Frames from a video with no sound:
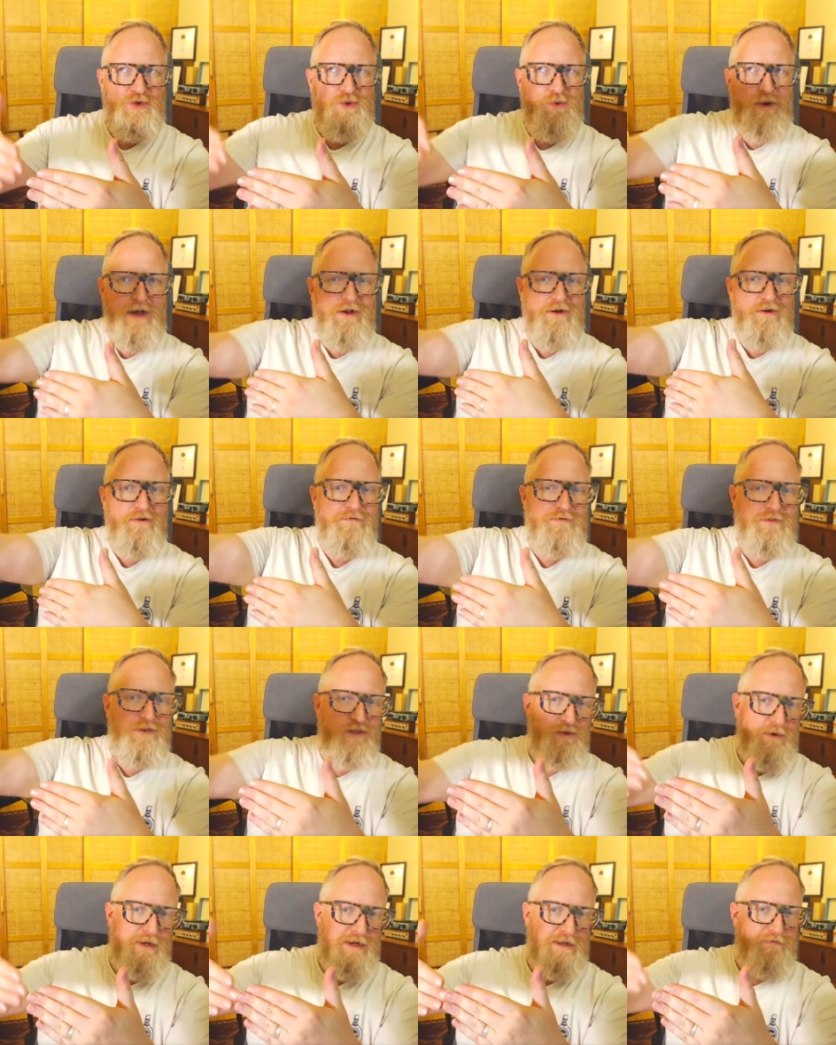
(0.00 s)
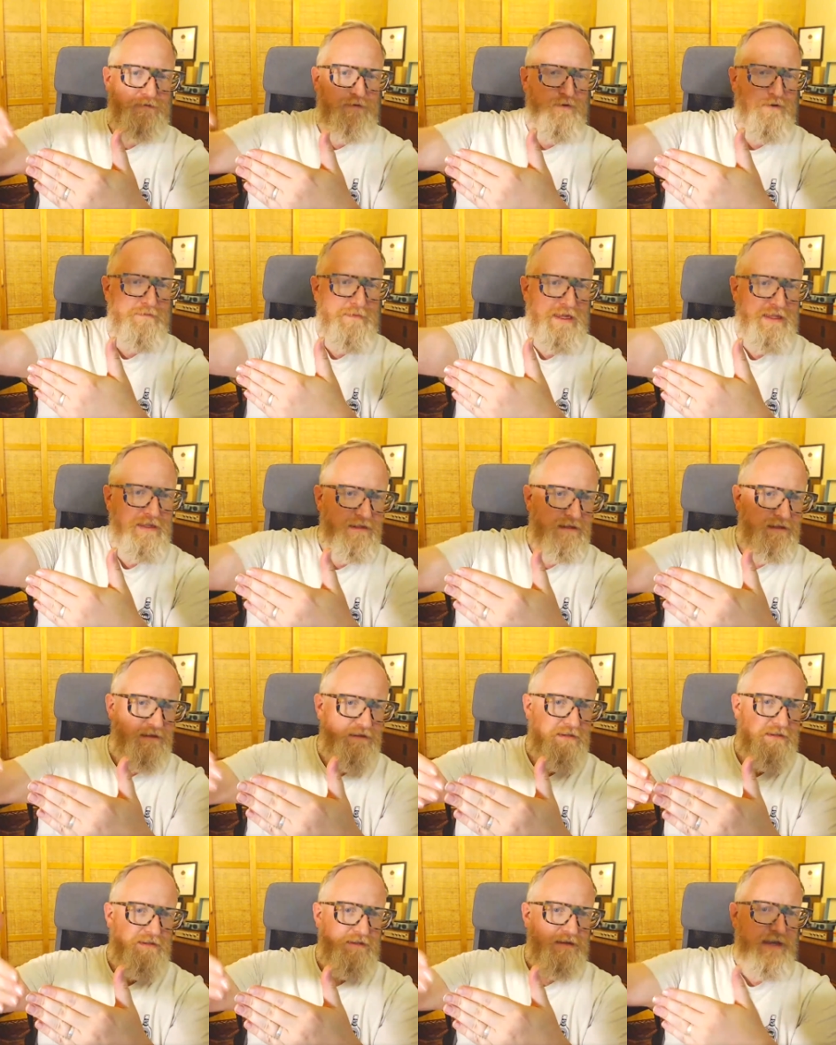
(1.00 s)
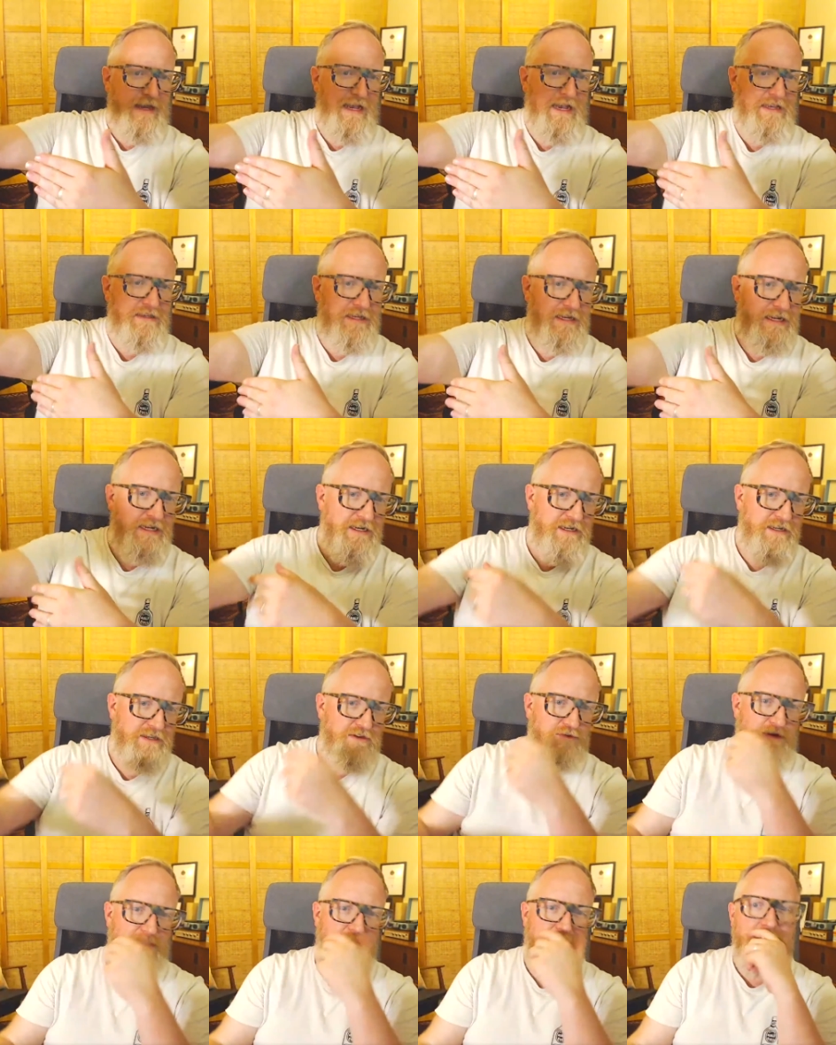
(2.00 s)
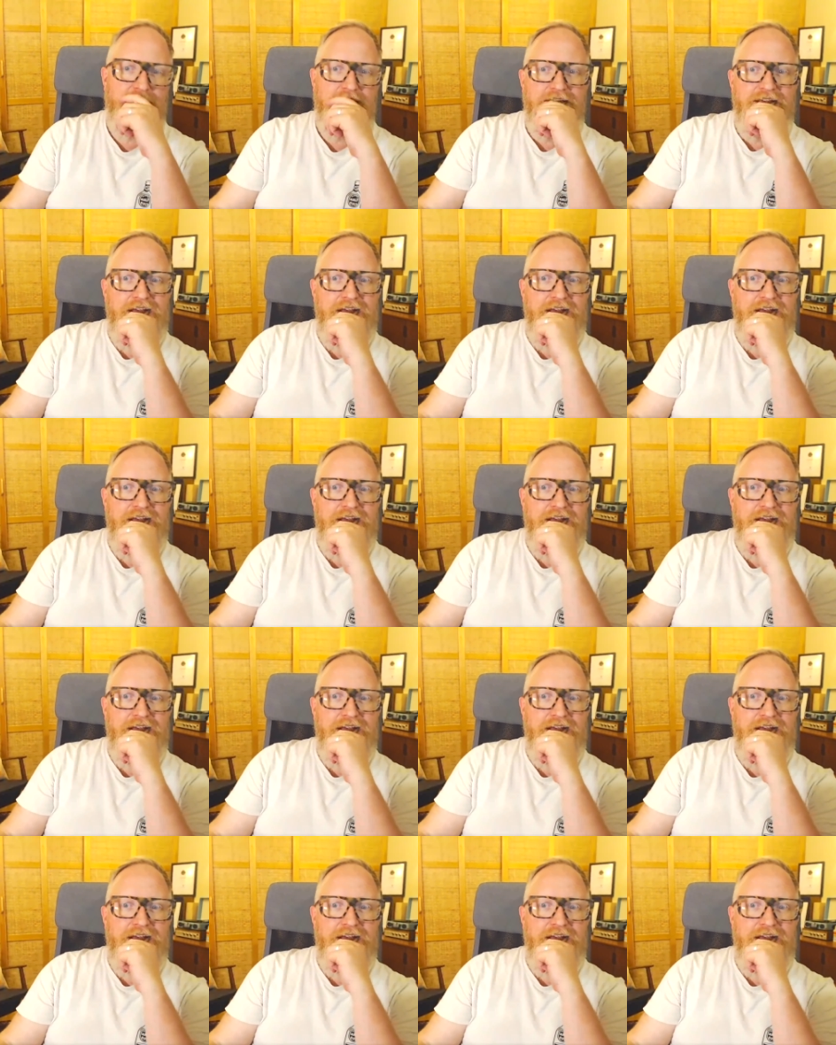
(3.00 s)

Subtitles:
12 to 24 months as an industry,